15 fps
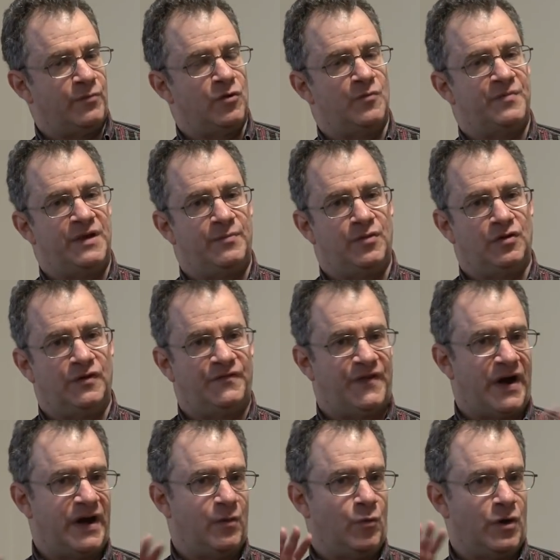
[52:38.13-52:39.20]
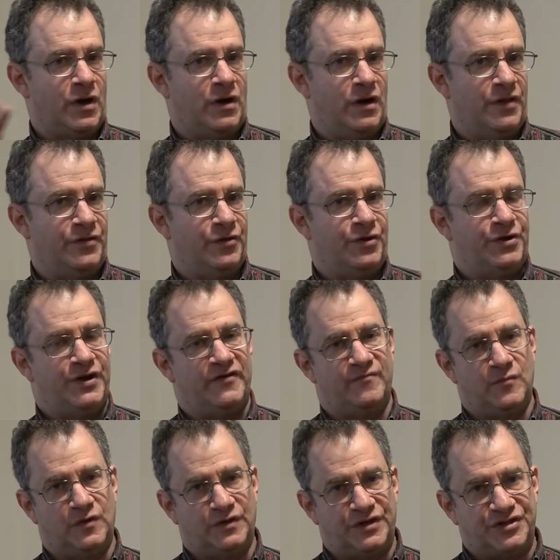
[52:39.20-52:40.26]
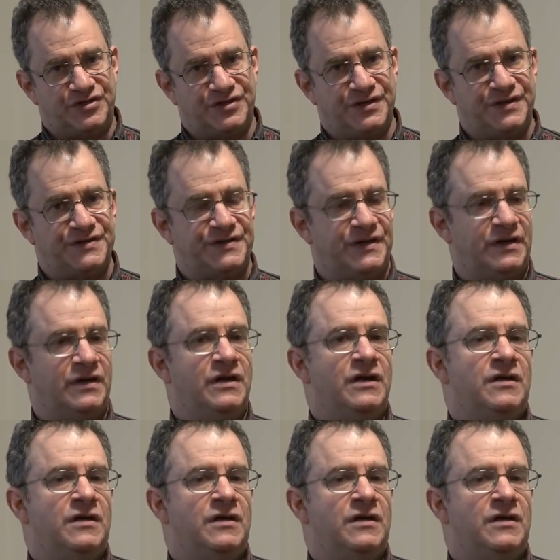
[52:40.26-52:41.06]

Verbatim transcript: where people are fighting one another and you have militias and